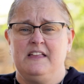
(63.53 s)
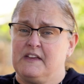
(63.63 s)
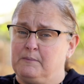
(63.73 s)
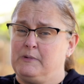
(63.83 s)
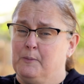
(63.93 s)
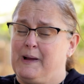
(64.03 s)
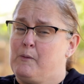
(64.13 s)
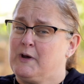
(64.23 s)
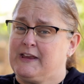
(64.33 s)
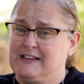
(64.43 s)
Then you might
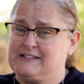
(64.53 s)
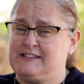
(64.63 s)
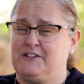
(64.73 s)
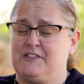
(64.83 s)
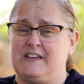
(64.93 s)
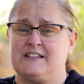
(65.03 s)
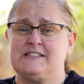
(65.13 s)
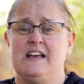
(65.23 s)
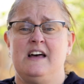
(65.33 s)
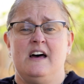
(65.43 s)
want to consider this.
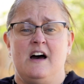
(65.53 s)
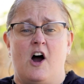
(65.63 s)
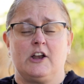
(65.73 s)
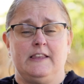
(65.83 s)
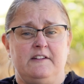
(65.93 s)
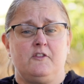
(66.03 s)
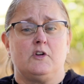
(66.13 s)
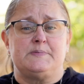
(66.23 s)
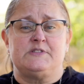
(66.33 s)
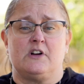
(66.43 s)
Our life
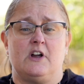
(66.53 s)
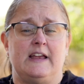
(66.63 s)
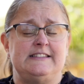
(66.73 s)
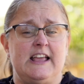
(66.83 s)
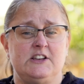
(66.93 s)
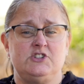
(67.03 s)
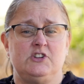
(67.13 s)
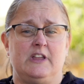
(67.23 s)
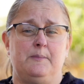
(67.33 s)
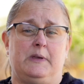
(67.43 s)
groups are
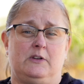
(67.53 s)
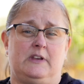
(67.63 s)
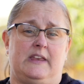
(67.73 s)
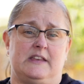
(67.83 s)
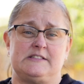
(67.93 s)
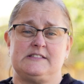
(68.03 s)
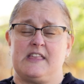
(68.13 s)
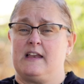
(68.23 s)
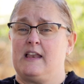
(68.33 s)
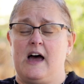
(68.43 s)
intentional communities
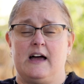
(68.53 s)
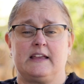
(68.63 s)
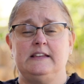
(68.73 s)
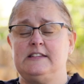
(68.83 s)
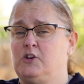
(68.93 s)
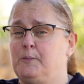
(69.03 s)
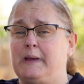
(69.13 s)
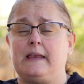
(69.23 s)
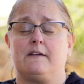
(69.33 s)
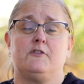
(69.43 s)
that uh, continue
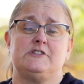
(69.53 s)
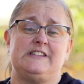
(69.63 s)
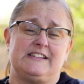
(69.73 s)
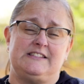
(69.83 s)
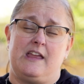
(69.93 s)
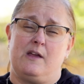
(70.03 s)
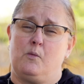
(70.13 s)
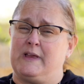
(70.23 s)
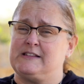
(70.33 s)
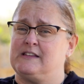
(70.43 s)
meeting for six to eight
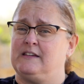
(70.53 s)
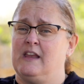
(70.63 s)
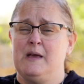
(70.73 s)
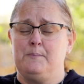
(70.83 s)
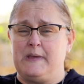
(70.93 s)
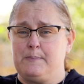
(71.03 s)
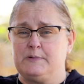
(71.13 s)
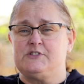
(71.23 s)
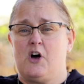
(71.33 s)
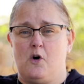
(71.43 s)
weeks in
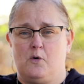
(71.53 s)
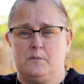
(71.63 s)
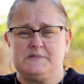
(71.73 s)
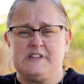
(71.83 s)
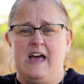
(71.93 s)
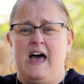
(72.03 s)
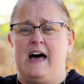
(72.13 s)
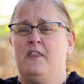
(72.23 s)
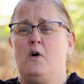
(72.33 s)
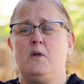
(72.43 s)
people's homes.
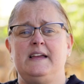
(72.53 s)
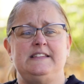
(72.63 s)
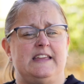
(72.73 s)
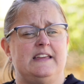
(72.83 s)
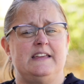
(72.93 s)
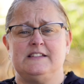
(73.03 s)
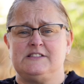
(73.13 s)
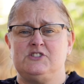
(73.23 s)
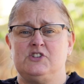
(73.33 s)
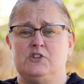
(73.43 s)
And the whole idea
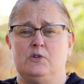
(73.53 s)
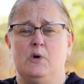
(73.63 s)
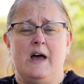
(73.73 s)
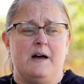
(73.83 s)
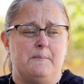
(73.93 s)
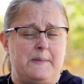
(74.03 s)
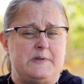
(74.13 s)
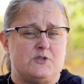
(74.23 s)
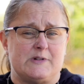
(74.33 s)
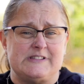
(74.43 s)
is to
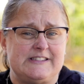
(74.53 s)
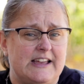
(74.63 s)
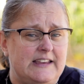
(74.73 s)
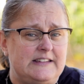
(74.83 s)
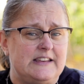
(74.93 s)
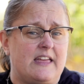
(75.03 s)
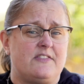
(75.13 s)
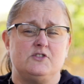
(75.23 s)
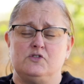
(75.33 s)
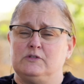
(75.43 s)
maybe do a study
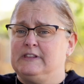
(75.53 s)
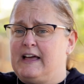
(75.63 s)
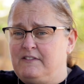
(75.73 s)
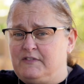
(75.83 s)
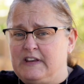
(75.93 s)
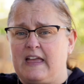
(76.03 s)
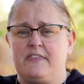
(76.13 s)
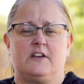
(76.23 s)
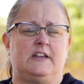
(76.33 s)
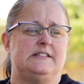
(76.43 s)
together, do life
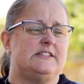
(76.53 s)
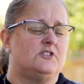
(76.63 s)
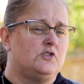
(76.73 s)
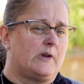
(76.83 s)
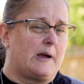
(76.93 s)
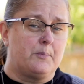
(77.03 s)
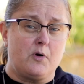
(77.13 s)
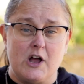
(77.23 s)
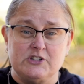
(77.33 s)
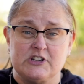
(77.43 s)
together, consider doing a
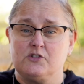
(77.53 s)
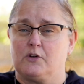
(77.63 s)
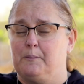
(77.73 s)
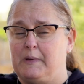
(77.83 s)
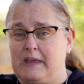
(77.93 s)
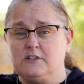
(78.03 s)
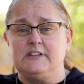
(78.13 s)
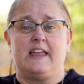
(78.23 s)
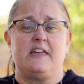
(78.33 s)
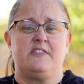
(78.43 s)
project or a meal
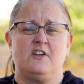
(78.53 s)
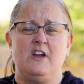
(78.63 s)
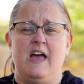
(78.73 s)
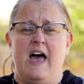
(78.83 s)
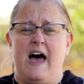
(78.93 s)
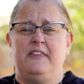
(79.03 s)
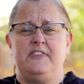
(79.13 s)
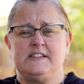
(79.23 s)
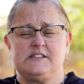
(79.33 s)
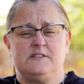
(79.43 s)
together. And
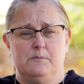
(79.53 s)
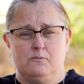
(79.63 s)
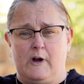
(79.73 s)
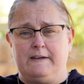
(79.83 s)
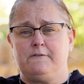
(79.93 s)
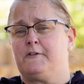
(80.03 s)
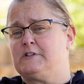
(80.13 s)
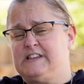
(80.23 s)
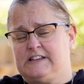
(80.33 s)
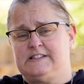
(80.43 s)
these run for
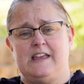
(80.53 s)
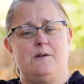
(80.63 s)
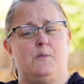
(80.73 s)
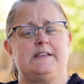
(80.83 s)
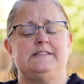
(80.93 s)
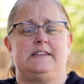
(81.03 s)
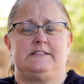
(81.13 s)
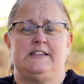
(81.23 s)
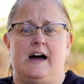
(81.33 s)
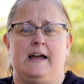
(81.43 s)
six to eight weeks at a
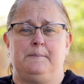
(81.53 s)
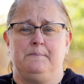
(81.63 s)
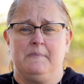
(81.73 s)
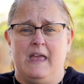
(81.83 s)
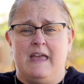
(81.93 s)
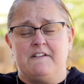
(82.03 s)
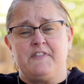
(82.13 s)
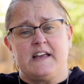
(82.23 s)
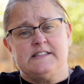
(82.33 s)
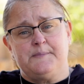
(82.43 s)
time. If
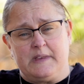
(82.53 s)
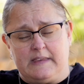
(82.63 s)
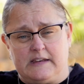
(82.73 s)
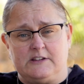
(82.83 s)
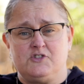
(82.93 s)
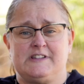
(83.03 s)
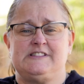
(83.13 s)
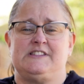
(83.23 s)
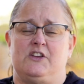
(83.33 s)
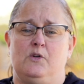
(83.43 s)
that's something that
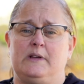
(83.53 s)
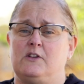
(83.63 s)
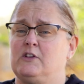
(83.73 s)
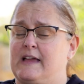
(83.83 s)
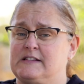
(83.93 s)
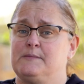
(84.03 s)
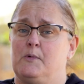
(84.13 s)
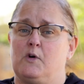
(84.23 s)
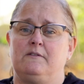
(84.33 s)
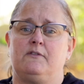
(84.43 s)
interests you and you'd like some
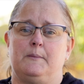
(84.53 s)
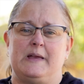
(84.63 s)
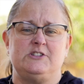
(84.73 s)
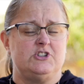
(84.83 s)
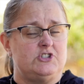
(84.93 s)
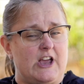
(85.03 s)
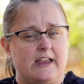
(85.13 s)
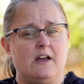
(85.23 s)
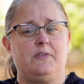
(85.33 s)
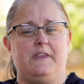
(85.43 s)
more information,
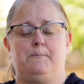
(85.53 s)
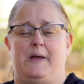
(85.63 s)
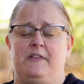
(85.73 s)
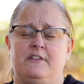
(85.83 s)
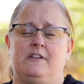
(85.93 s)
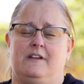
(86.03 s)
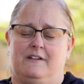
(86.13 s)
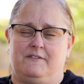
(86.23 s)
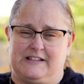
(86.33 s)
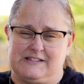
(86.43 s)
check out the Bethel
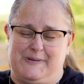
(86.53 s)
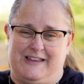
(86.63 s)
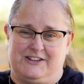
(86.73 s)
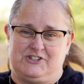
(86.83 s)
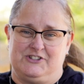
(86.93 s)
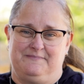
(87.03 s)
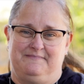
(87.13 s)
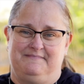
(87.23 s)
events page.